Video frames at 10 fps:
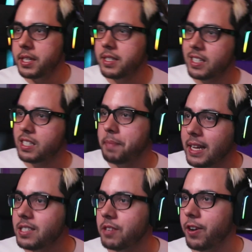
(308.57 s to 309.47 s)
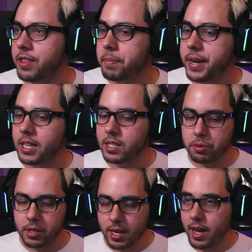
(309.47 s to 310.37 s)
is expensive on the
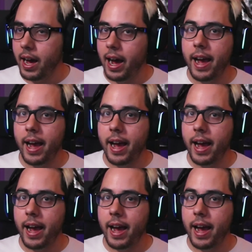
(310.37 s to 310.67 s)
PS3. I